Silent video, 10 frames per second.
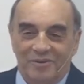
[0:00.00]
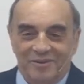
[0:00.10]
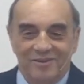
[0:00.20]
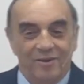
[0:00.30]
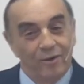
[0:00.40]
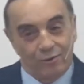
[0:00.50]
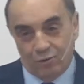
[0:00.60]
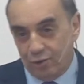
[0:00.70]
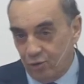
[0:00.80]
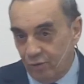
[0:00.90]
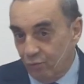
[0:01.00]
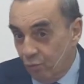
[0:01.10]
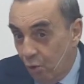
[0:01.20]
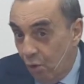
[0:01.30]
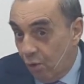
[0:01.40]
And he said to me,
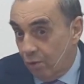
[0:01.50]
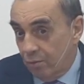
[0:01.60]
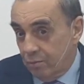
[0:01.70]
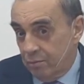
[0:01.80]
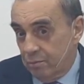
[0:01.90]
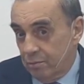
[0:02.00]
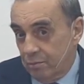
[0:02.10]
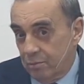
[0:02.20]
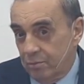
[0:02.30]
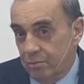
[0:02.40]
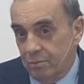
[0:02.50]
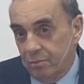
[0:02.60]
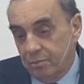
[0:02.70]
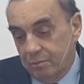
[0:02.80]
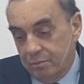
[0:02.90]
no, I only had the
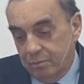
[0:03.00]
gift.